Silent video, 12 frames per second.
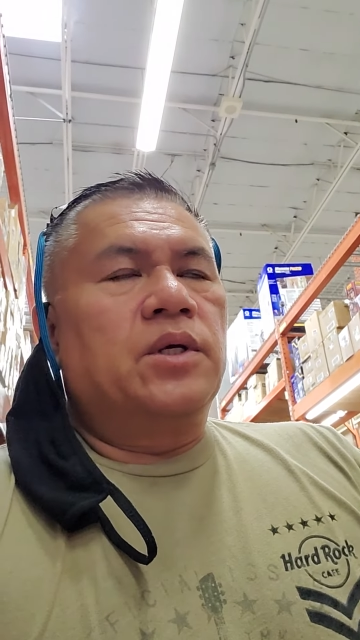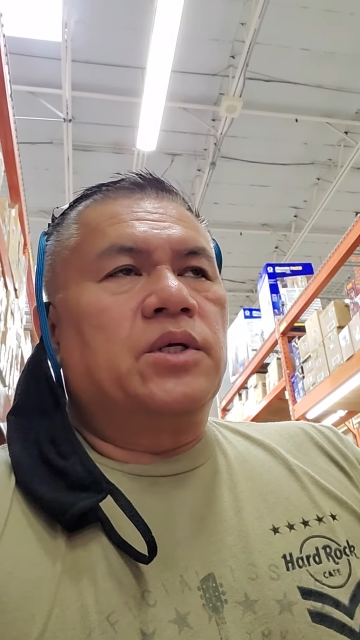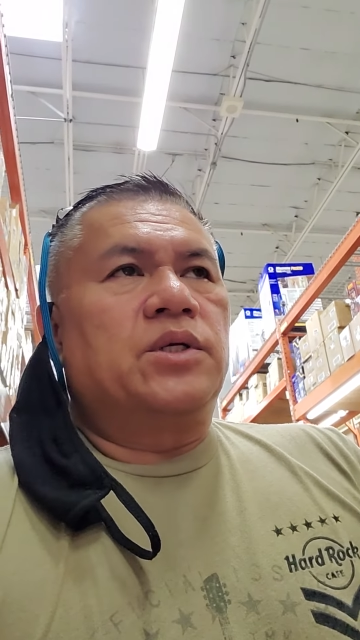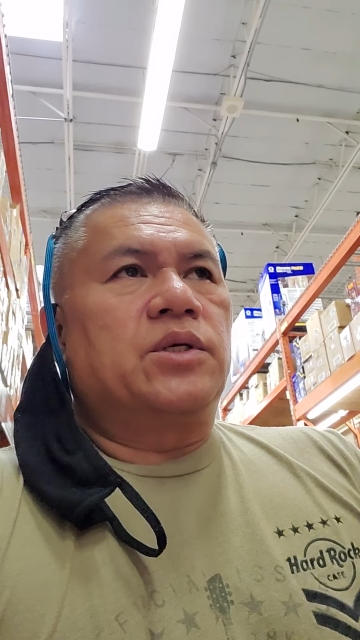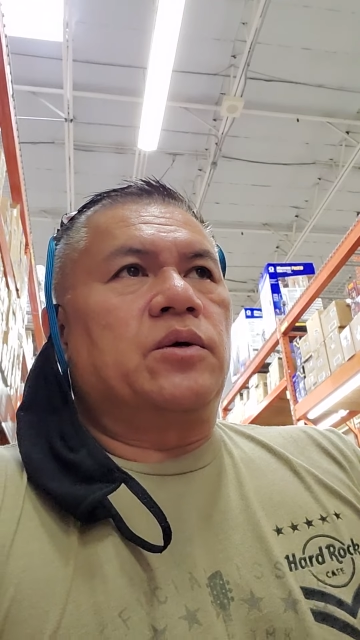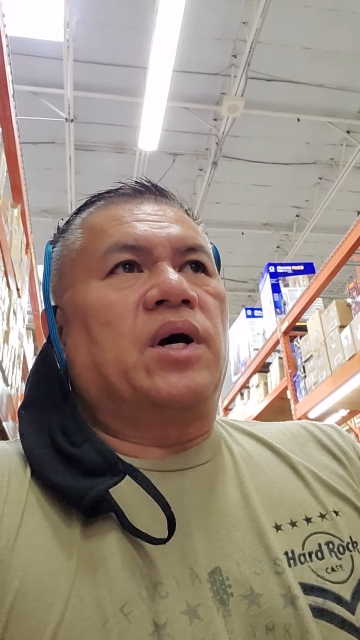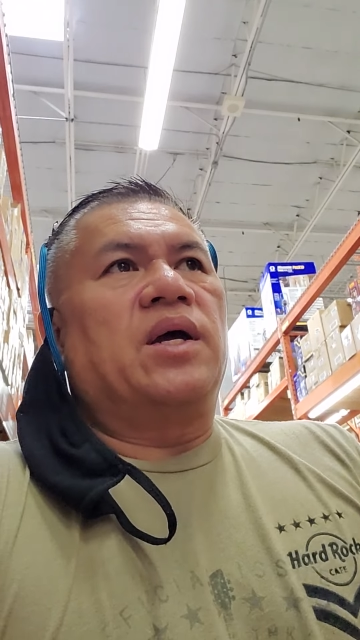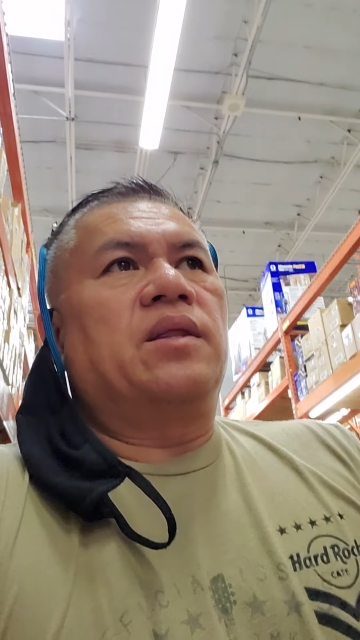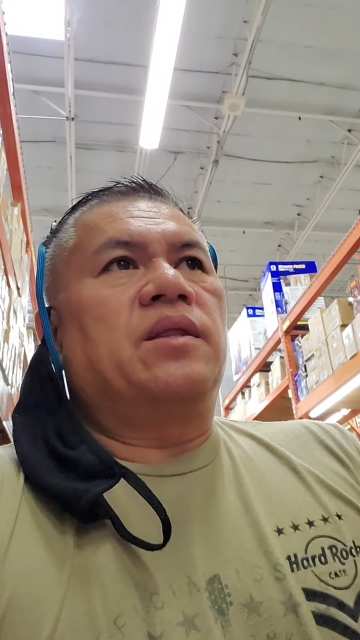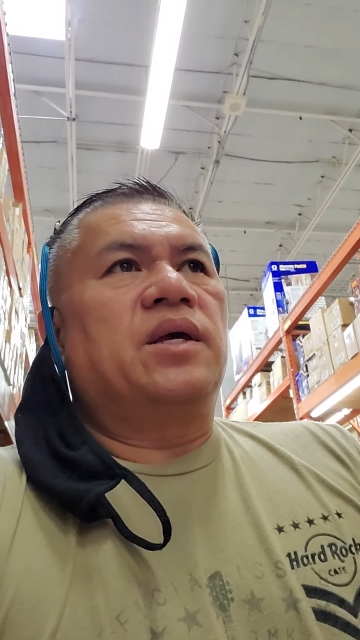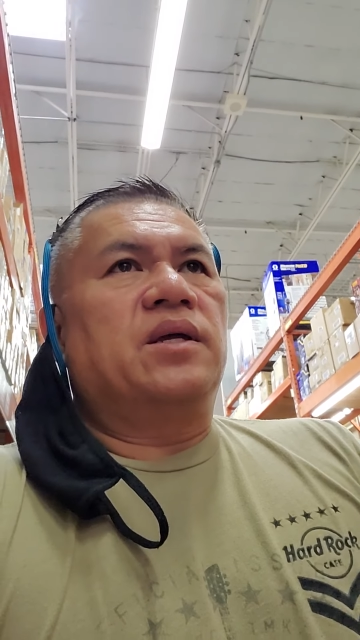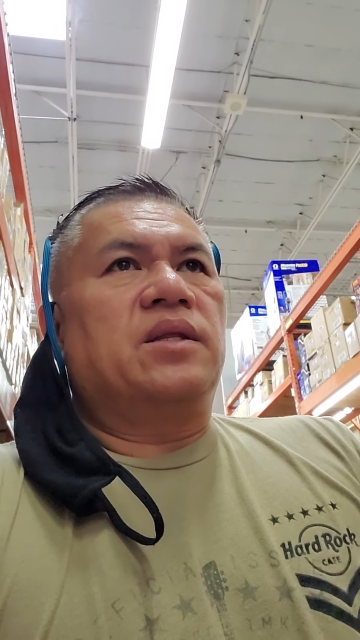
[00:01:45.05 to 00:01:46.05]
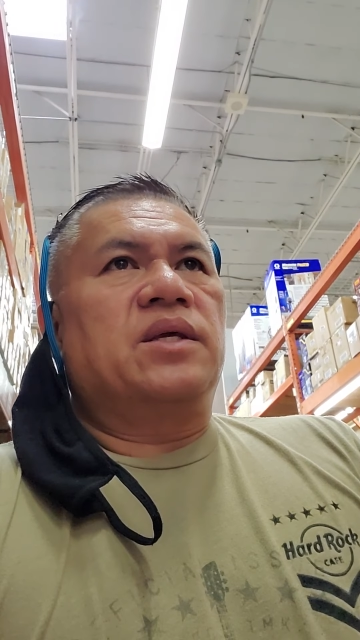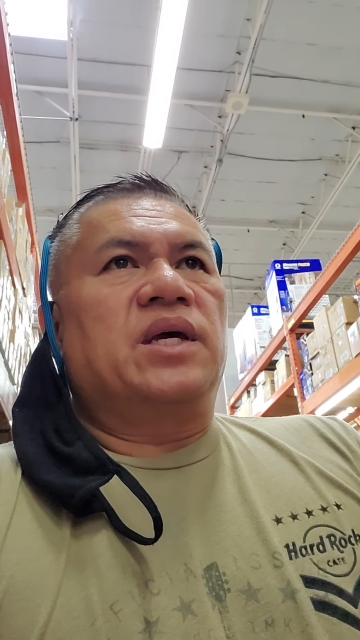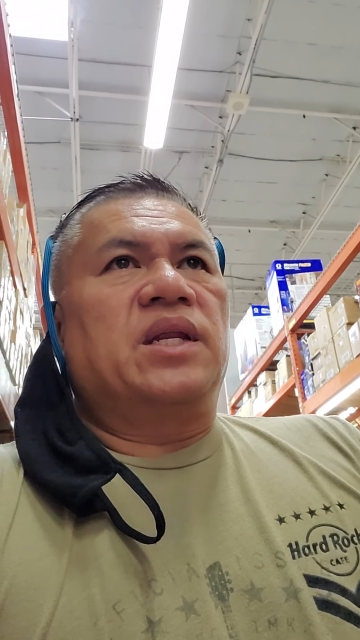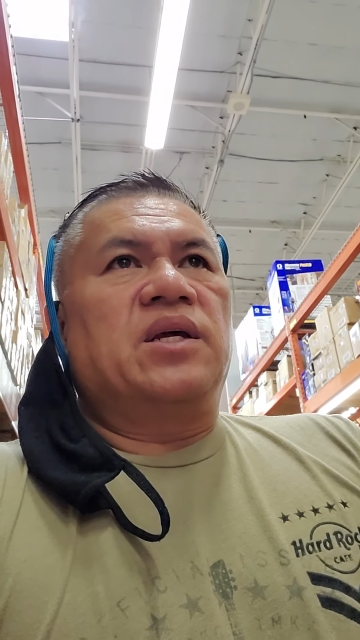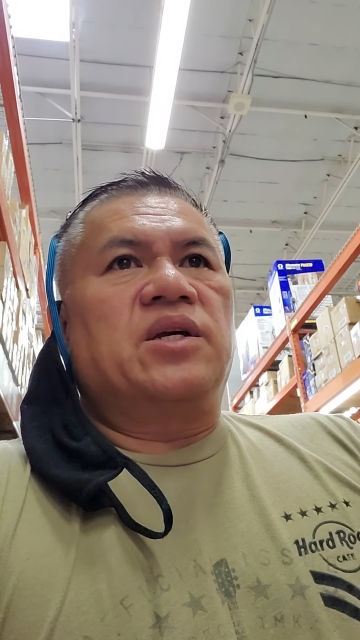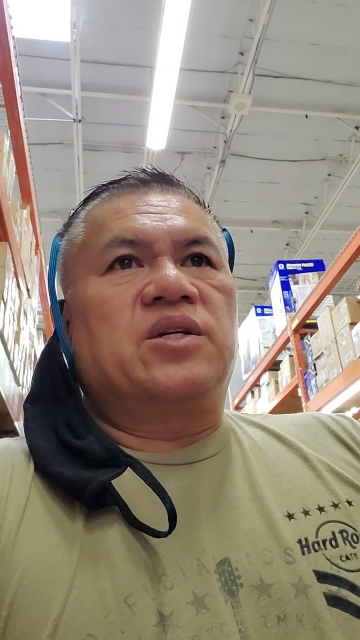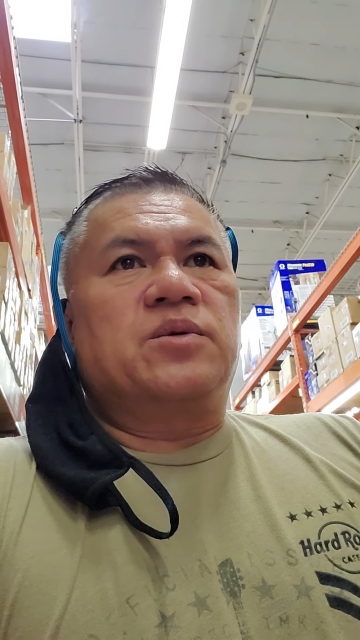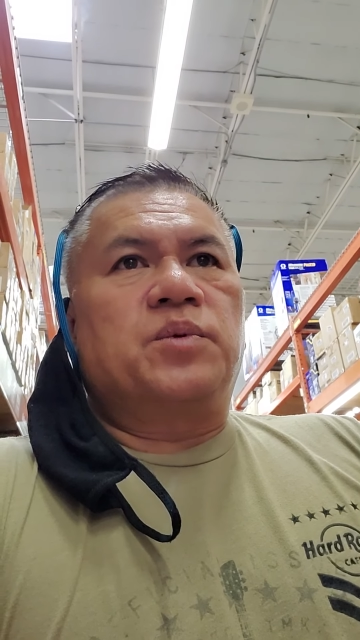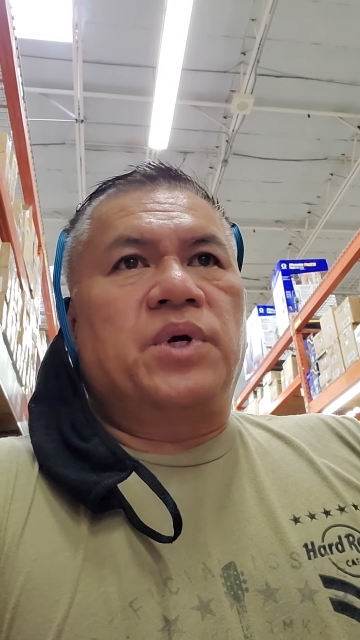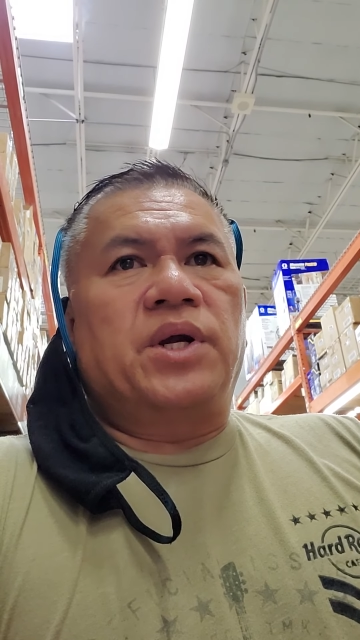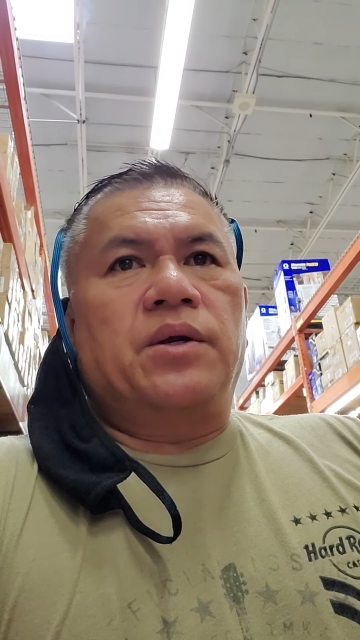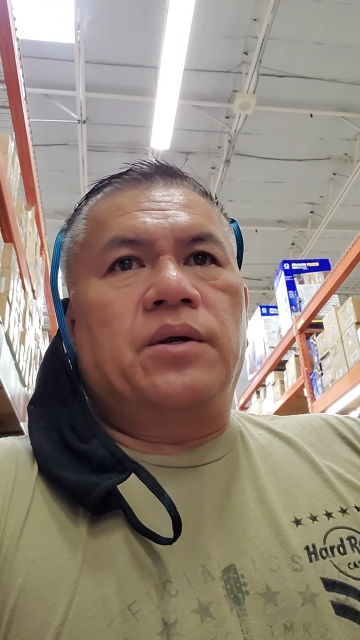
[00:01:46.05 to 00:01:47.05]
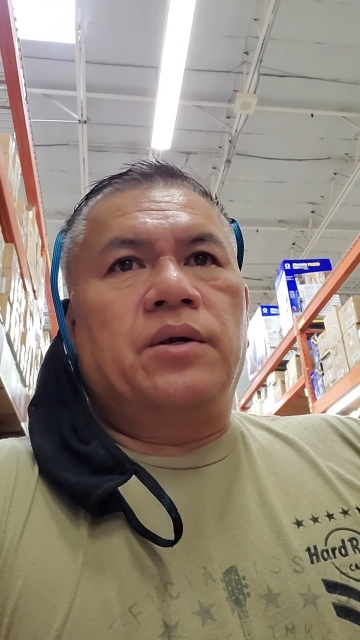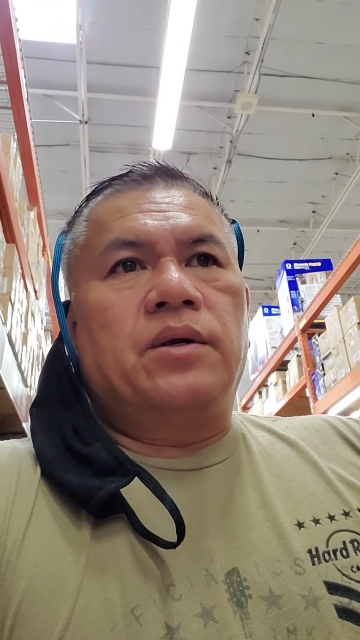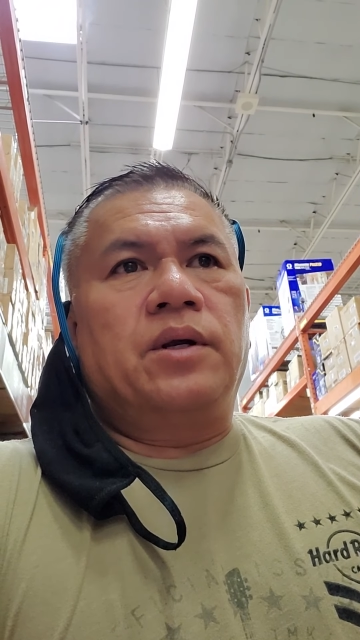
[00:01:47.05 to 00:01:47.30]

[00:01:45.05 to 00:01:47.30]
So I think getting a sprayer